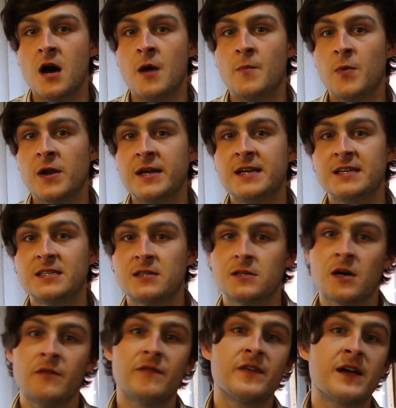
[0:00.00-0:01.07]
and please
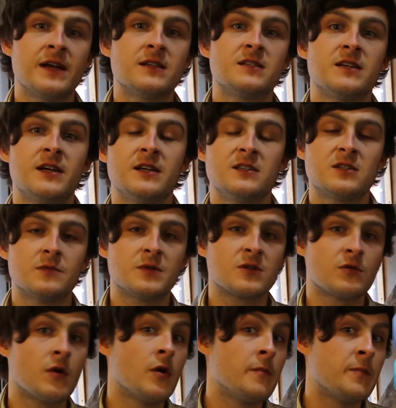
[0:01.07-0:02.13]
don't forget to hit
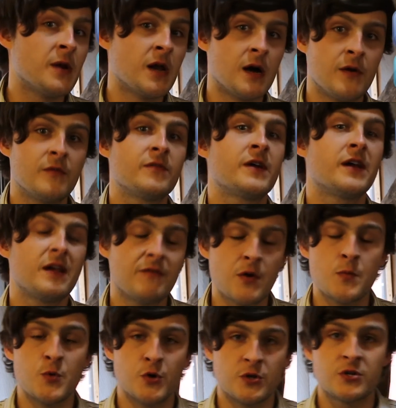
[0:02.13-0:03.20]
subscribe below. Thank you
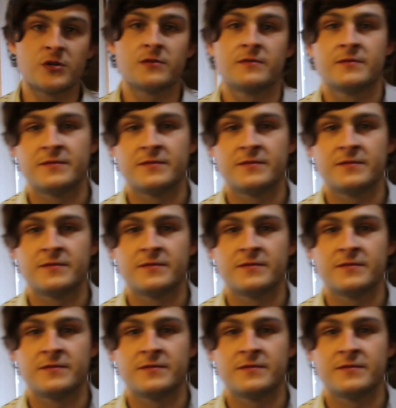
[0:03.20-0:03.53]
very much.